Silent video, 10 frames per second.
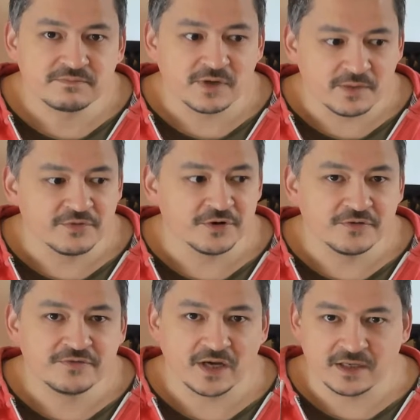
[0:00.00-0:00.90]

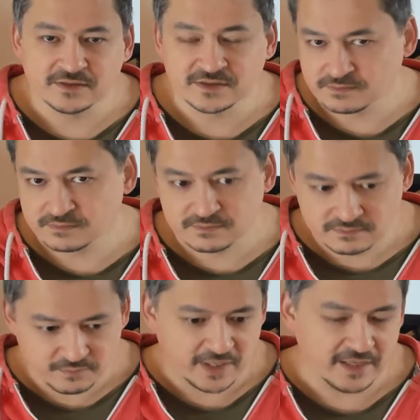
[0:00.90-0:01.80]
improved and
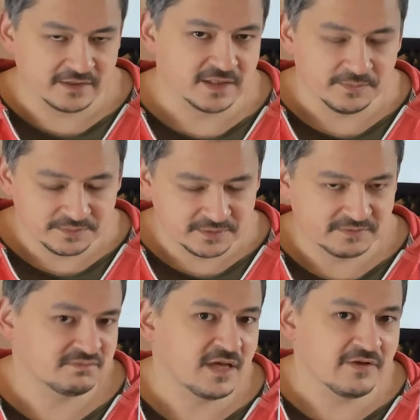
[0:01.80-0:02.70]
getting subs
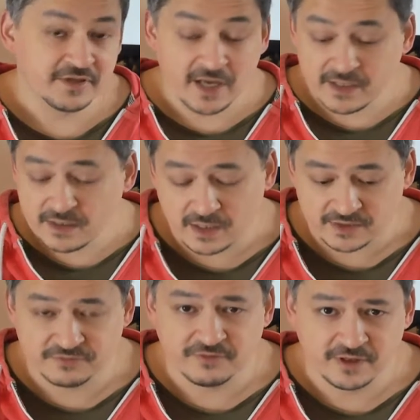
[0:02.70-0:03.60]
every day, and
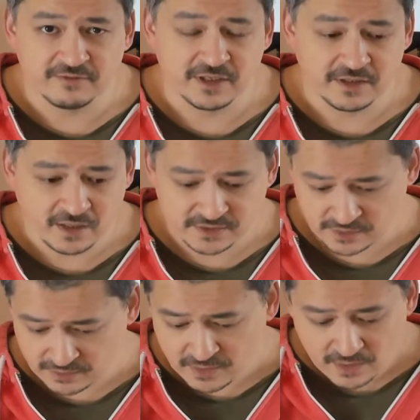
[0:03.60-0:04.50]
that's really, really nice.
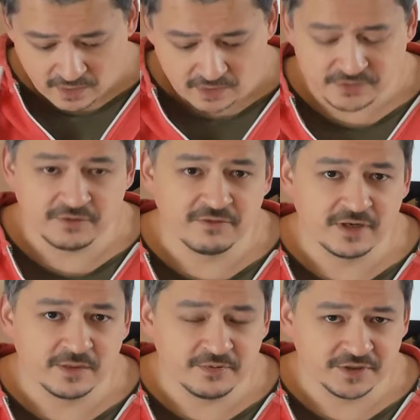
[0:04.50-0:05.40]
So I do
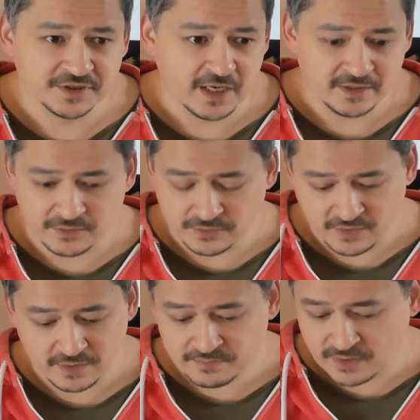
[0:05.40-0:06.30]
really appreciate all
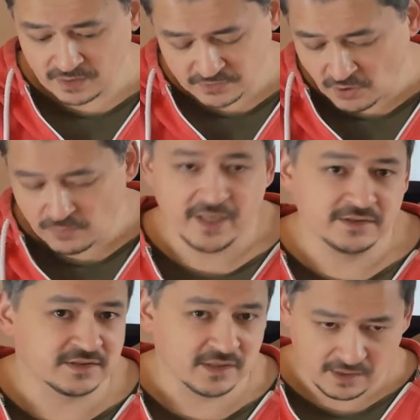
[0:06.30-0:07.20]
the
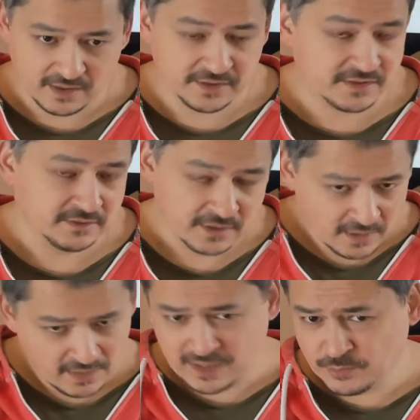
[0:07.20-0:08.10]
comments, the likes, and
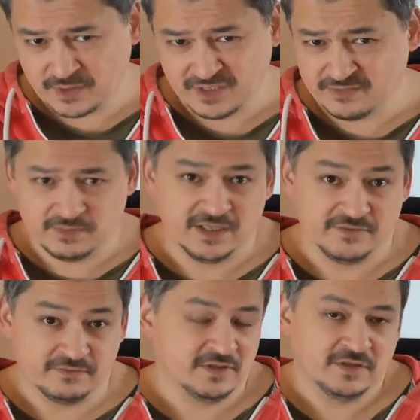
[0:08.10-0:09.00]
anyone
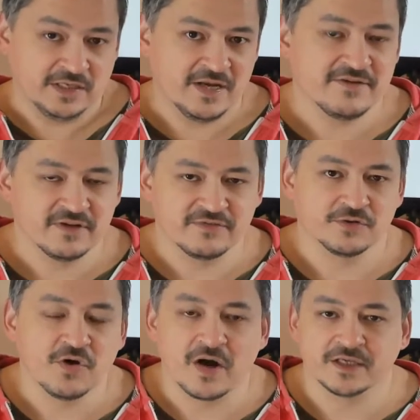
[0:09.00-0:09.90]
even if you're
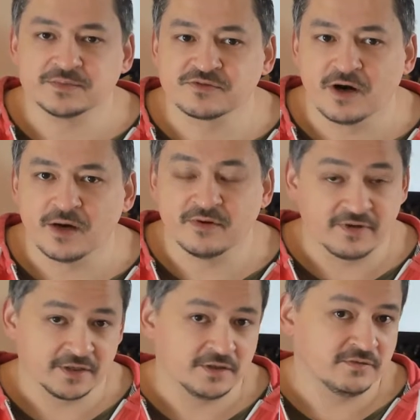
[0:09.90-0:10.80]
not a subscriber,
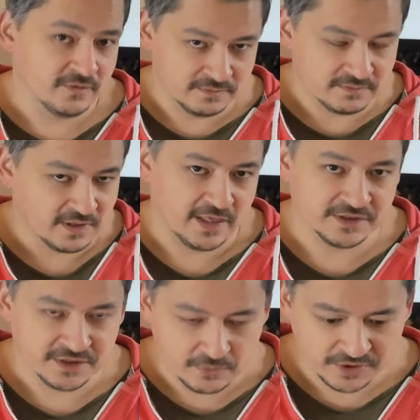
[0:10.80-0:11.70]
thank you for
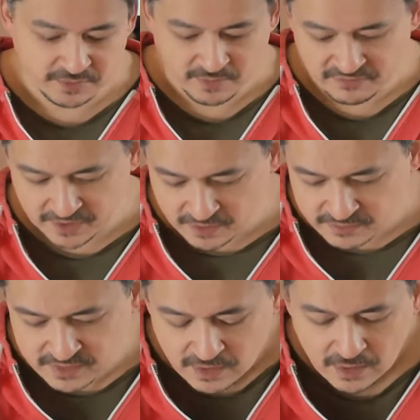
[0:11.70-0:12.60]
occasionally watching my
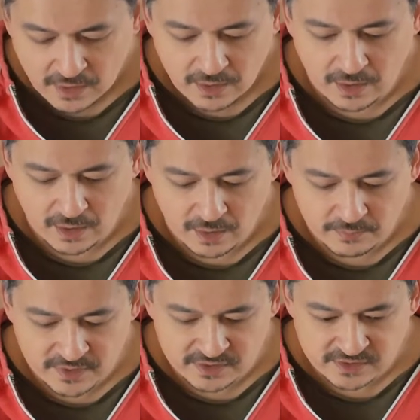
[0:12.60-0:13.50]
videos
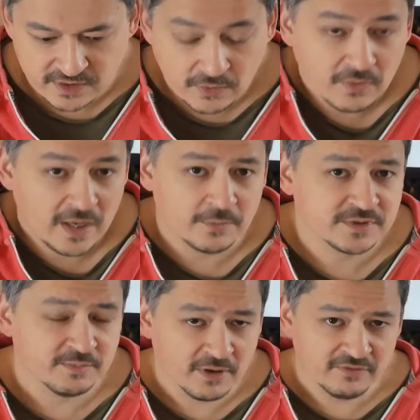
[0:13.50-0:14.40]
because it all
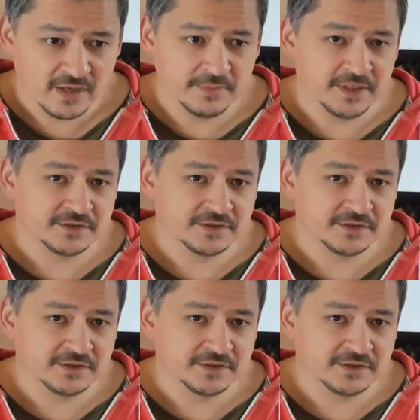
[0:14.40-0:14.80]
helps motivate me